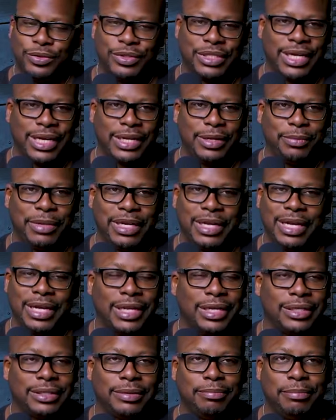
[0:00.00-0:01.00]
saying to me, and
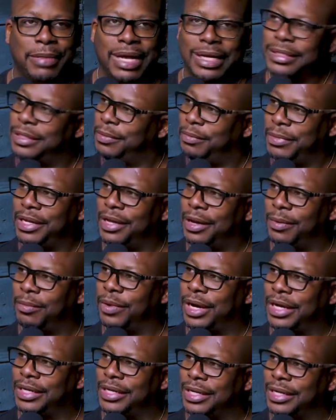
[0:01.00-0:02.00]
it's messing me up
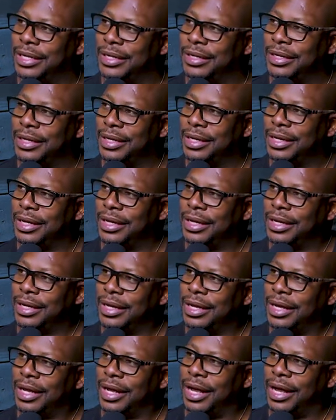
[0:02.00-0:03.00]
right now. Oh, my
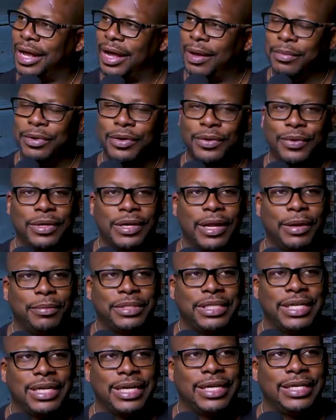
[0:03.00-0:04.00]
goodness. I'm going, I'm
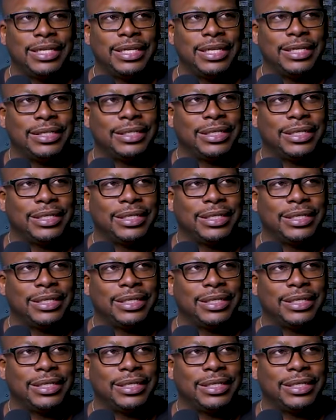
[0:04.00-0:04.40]
saying this,